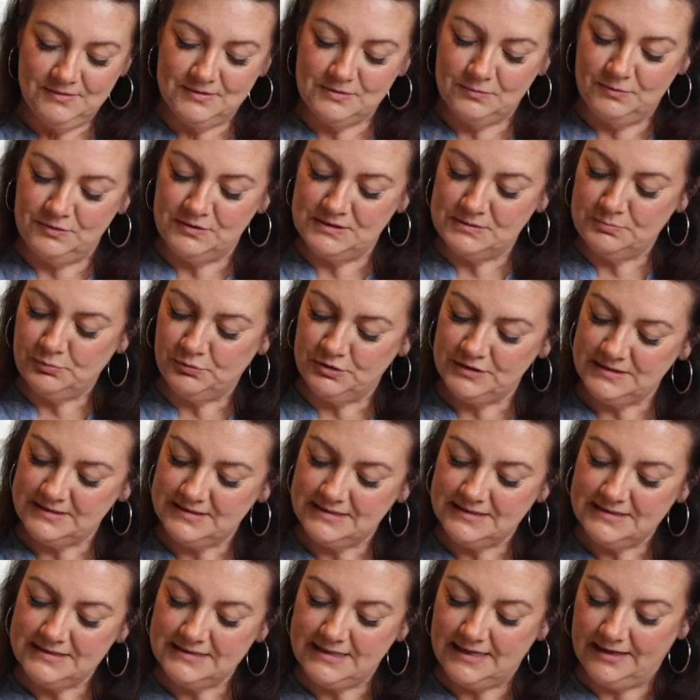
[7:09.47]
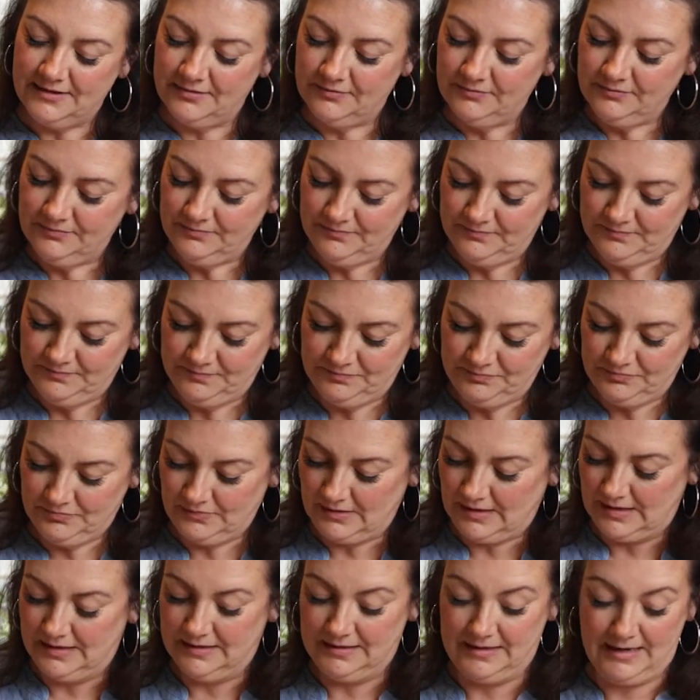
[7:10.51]
So we just press this down,
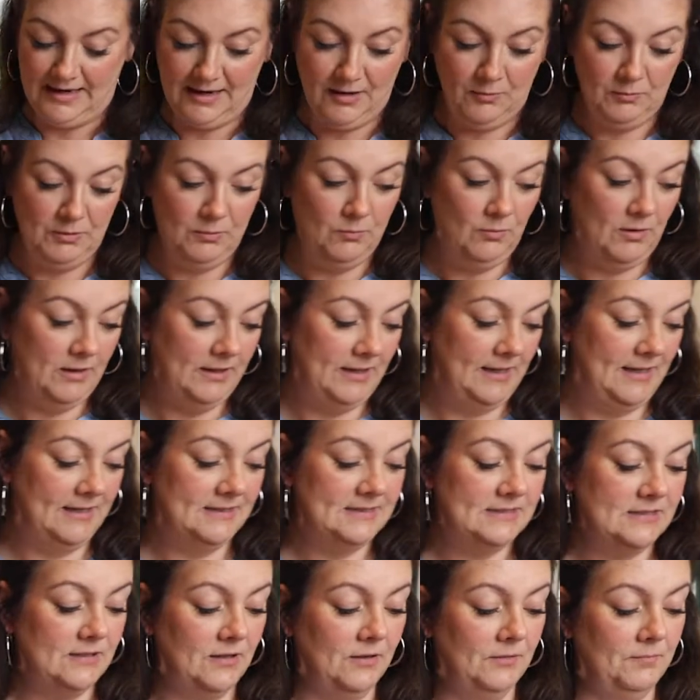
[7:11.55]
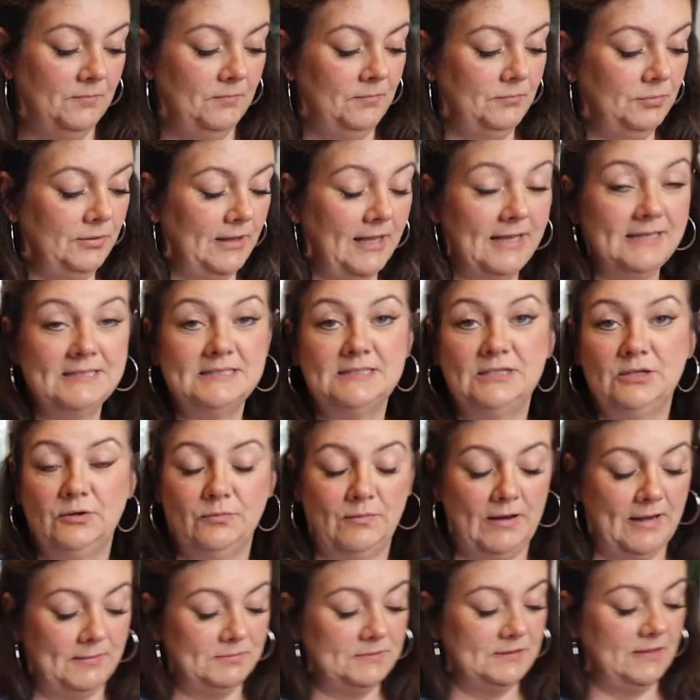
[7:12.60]
and now we want to get some plastic
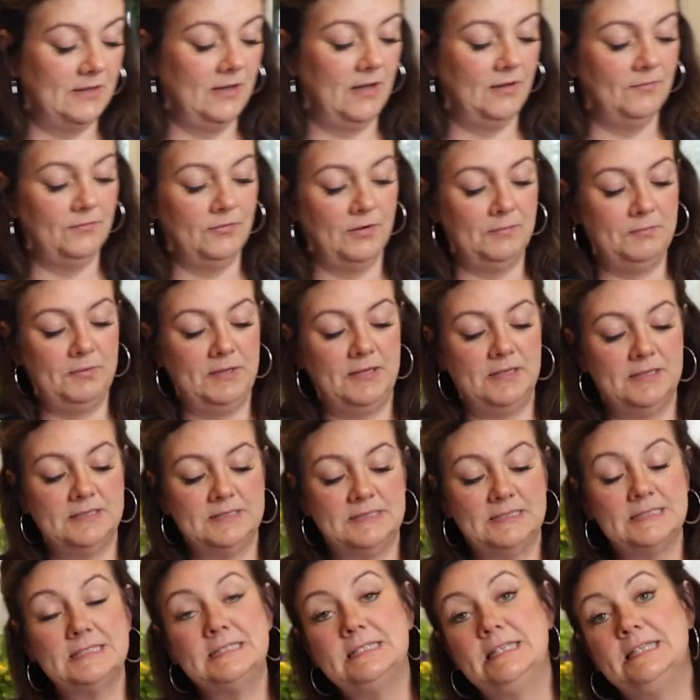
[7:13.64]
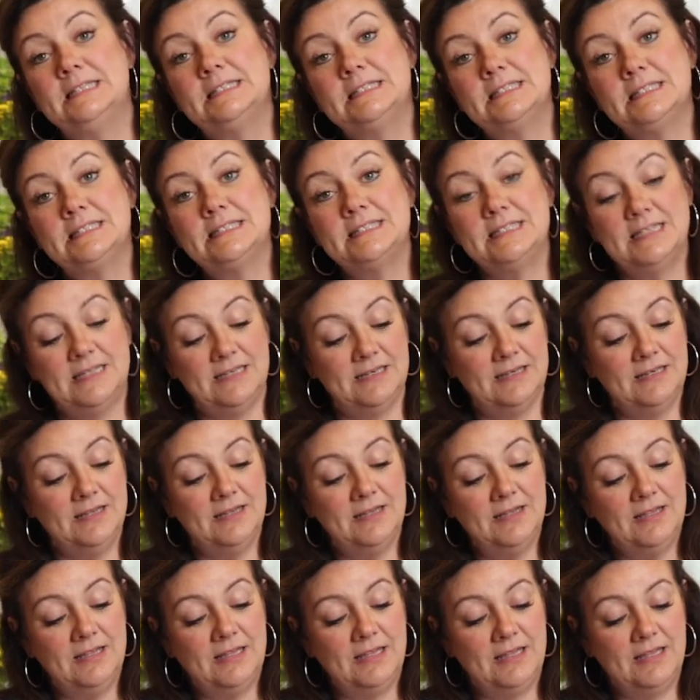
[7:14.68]
wrap to cover it because this needs to sit
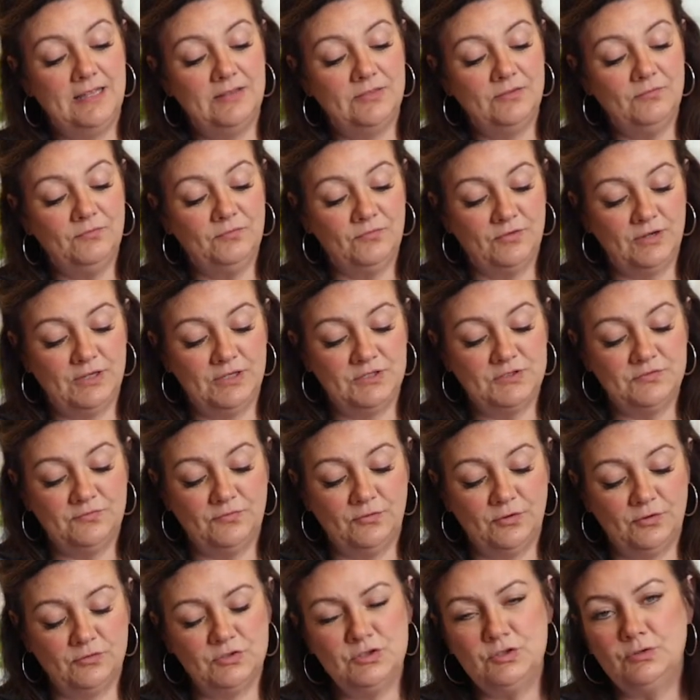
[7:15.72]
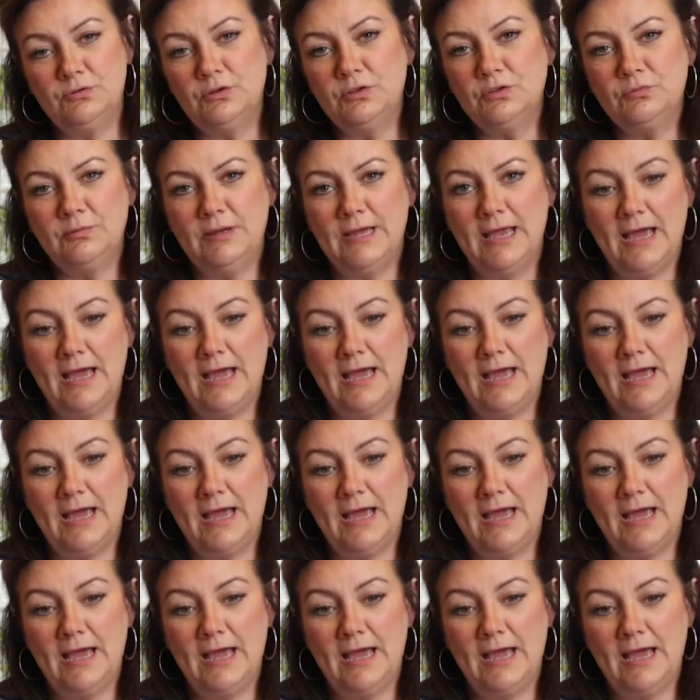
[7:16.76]
in the fridge for 2 to 3